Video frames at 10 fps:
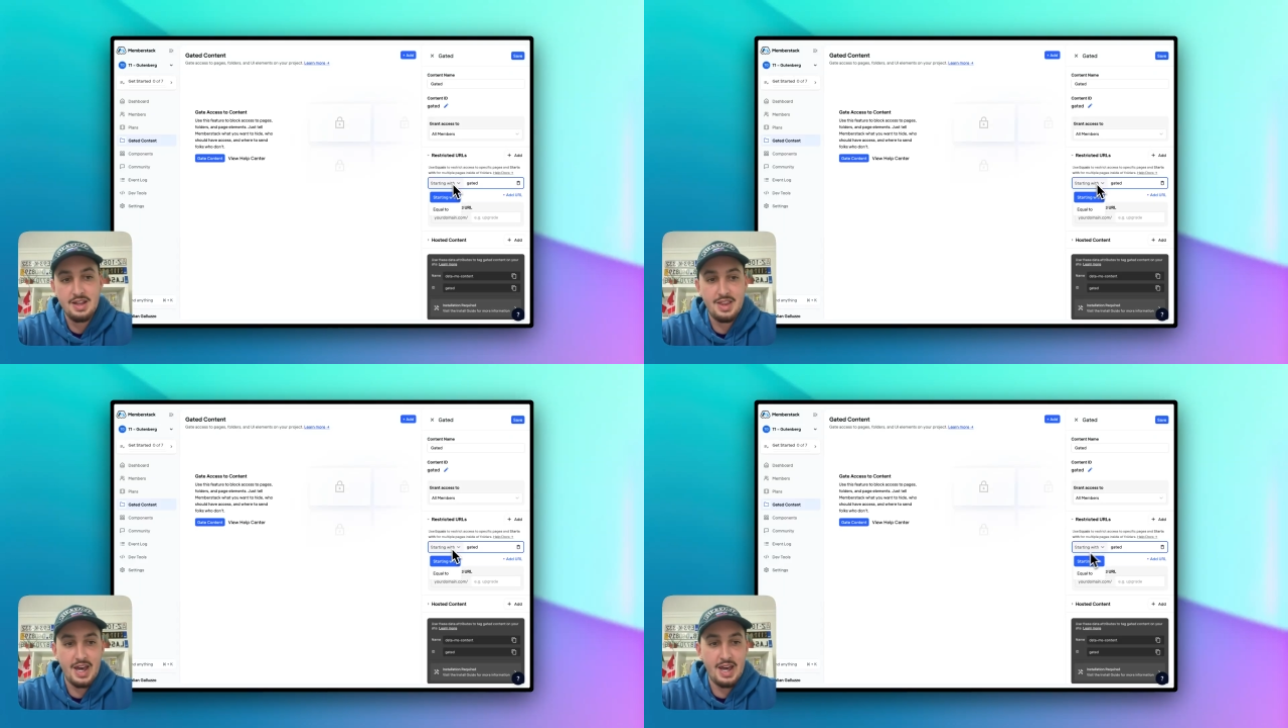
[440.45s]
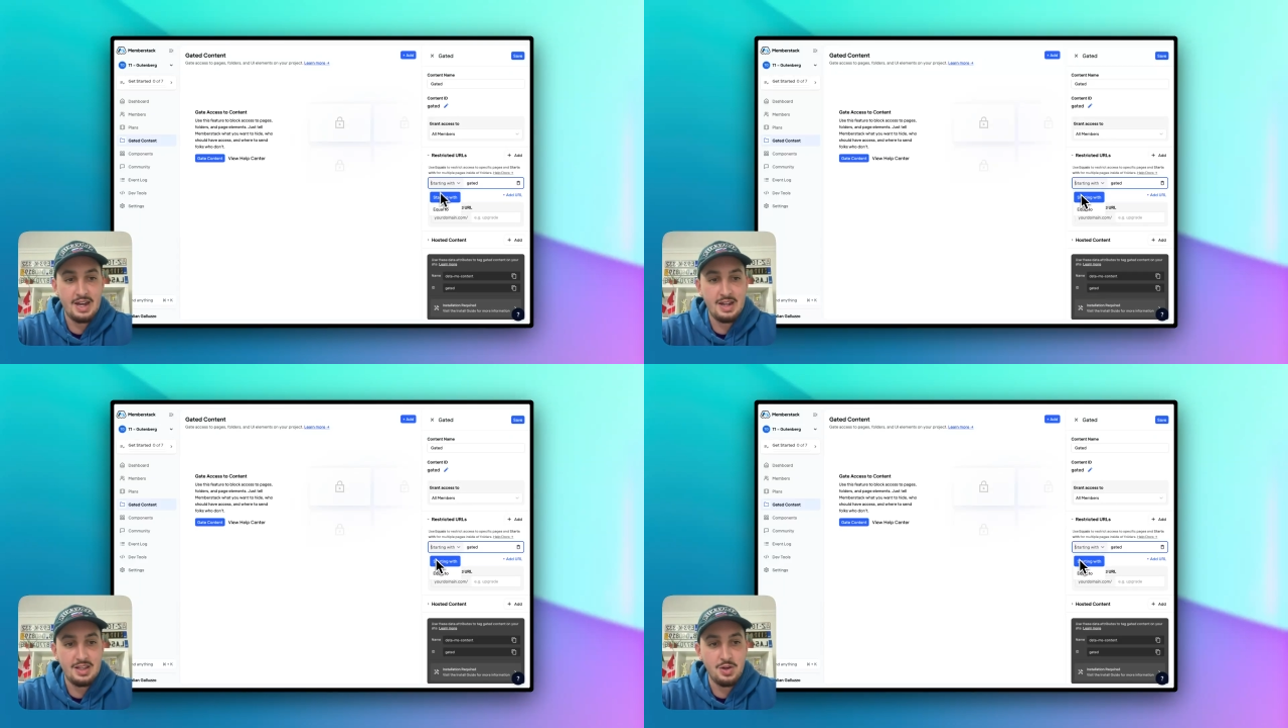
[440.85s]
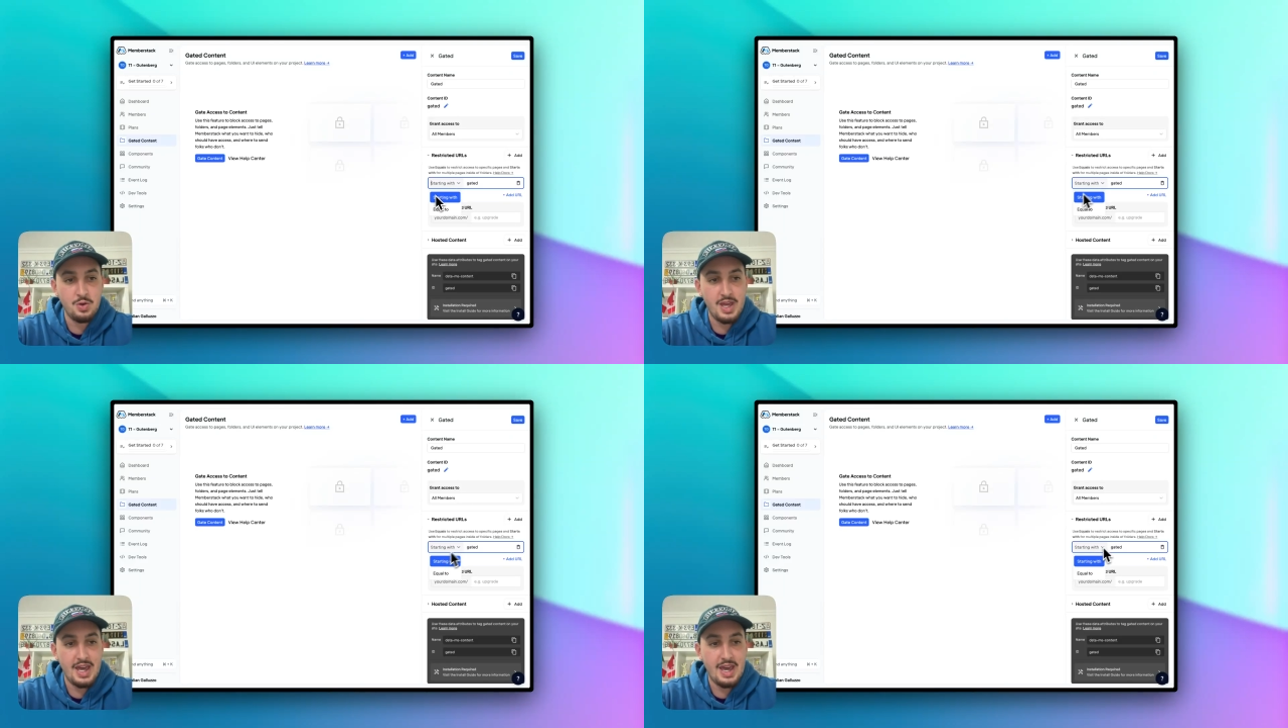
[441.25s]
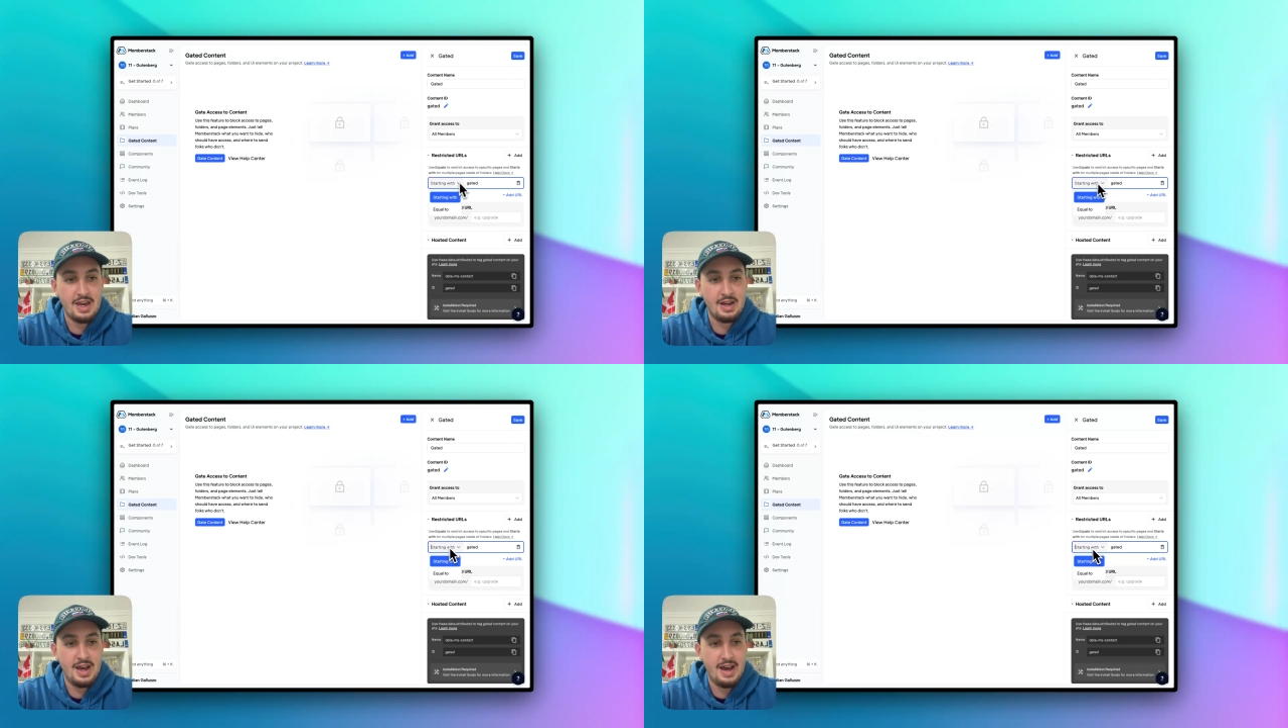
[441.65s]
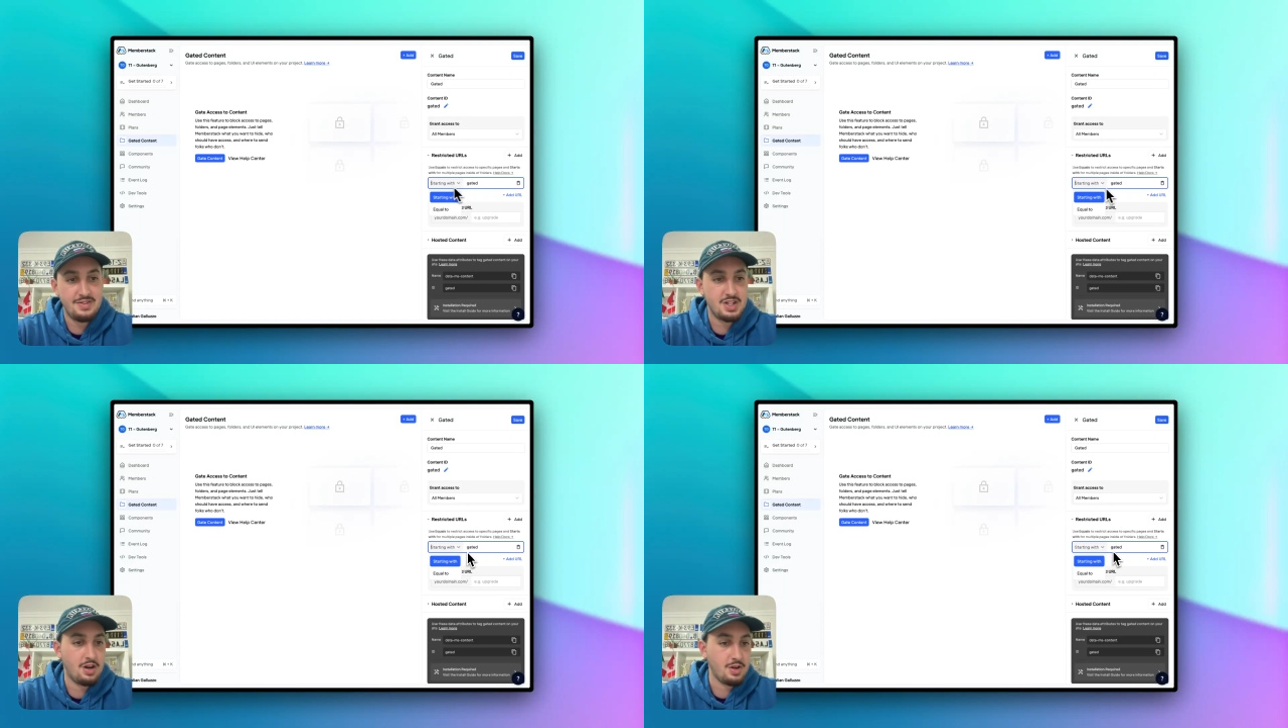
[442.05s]
then you can
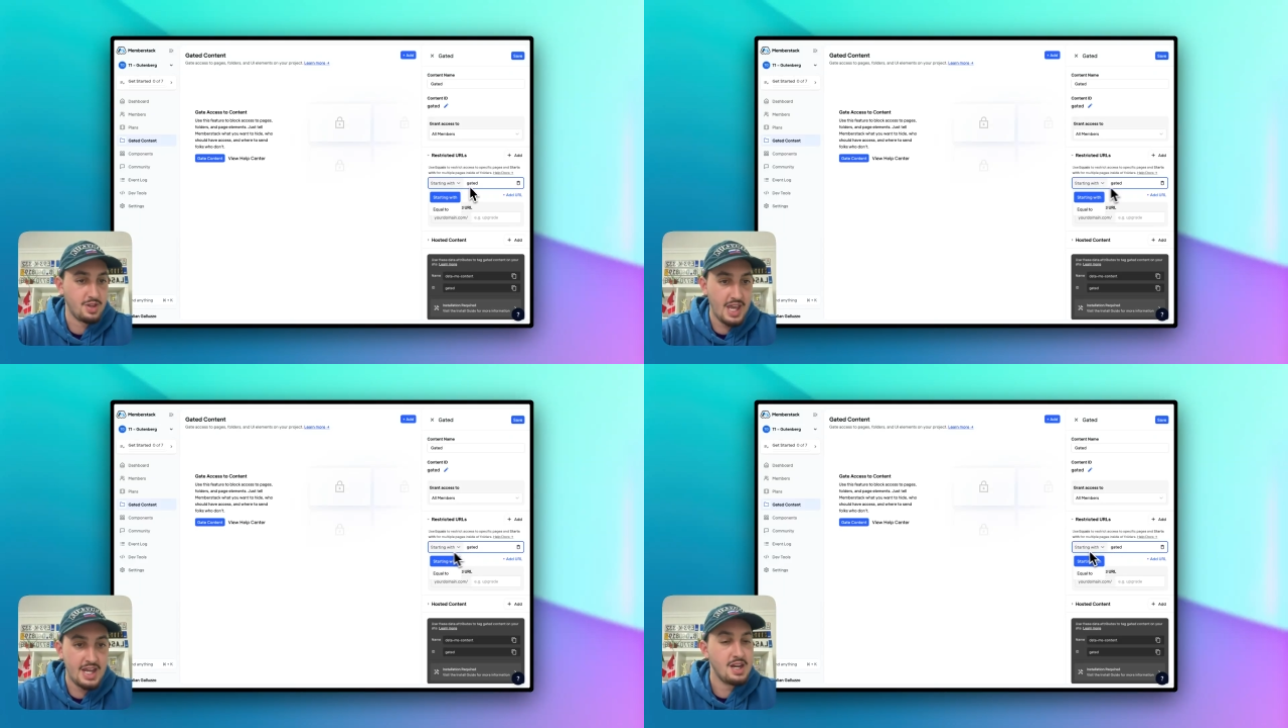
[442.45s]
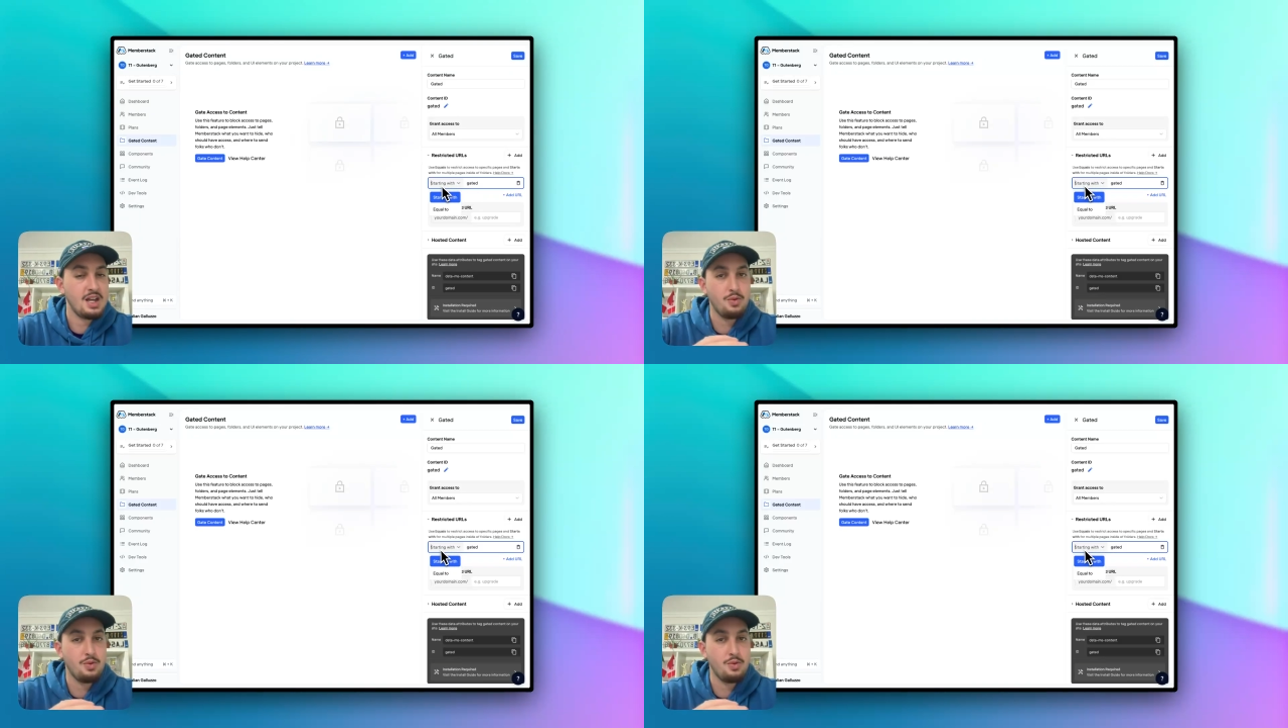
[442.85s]
have starting with gated.